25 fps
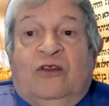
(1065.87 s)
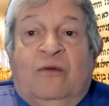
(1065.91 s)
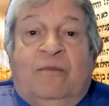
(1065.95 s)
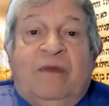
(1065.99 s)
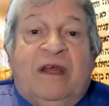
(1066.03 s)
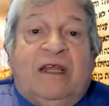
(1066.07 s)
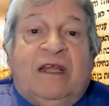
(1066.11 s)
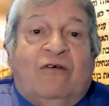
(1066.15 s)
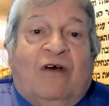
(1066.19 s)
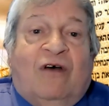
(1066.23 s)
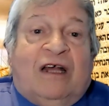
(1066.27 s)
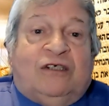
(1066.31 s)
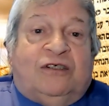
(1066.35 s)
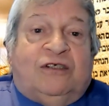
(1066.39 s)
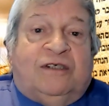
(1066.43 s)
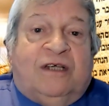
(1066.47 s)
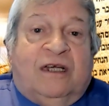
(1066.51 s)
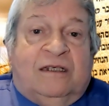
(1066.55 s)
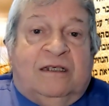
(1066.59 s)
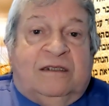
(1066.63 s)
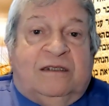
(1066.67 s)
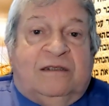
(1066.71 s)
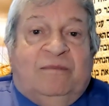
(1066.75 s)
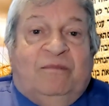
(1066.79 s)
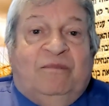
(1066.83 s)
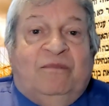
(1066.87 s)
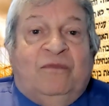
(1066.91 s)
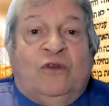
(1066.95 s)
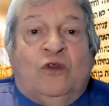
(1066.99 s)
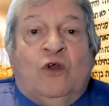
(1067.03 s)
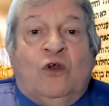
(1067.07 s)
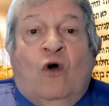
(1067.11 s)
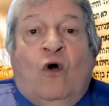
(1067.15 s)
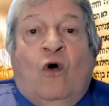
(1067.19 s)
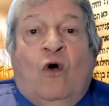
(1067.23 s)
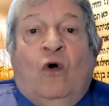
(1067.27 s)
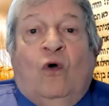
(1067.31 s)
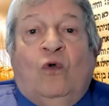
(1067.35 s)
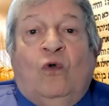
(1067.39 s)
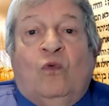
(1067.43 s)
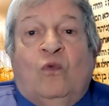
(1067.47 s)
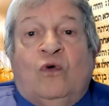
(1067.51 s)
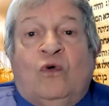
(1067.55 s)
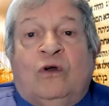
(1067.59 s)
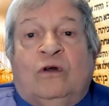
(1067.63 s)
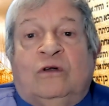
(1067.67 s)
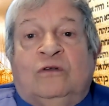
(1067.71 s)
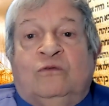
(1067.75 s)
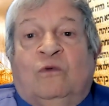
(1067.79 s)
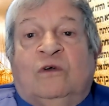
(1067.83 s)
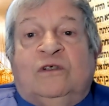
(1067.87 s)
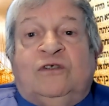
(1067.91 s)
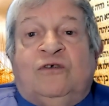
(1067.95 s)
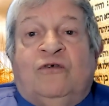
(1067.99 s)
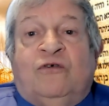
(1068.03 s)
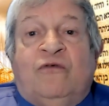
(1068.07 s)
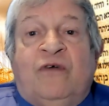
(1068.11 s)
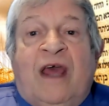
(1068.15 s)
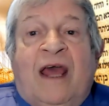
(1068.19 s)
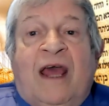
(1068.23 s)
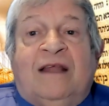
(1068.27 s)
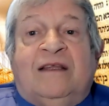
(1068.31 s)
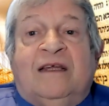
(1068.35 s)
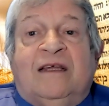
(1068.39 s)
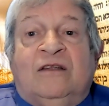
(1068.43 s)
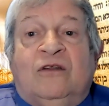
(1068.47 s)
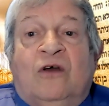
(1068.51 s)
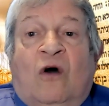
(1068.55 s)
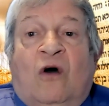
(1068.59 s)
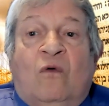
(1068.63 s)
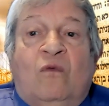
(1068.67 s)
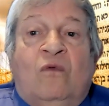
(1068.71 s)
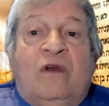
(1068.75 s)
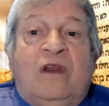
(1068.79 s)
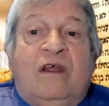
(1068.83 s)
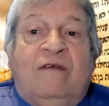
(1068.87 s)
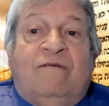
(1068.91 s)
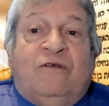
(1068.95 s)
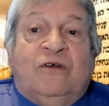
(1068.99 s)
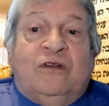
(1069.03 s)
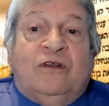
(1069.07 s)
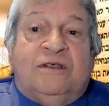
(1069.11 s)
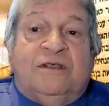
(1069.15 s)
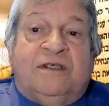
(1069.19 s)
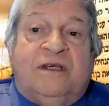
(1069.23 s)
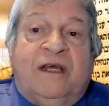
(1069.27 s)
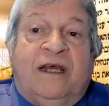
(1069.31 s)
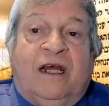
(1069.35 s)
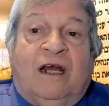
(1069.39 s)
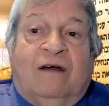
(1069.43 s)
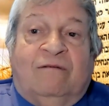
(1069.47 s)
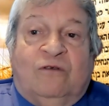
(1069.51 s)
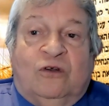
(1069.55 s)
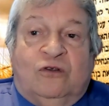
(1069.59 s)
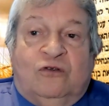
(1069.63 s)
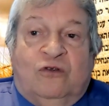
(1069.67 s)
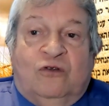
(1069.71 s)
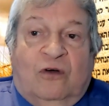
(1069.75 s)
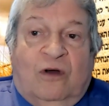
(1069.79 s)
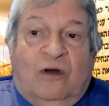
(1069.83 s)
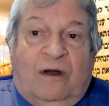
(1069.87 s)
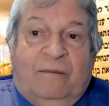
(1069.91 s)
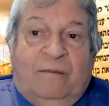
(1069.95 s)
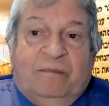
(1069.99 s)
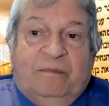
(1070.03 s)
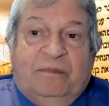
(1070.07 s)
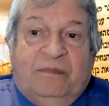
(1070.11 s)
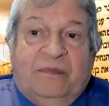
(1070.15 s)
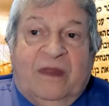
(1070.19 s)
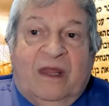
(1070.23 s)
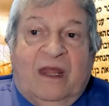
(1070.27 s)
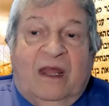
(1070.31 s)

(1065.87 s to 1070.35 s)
The Midrash says, the whole world was created only for the sake of the Torah.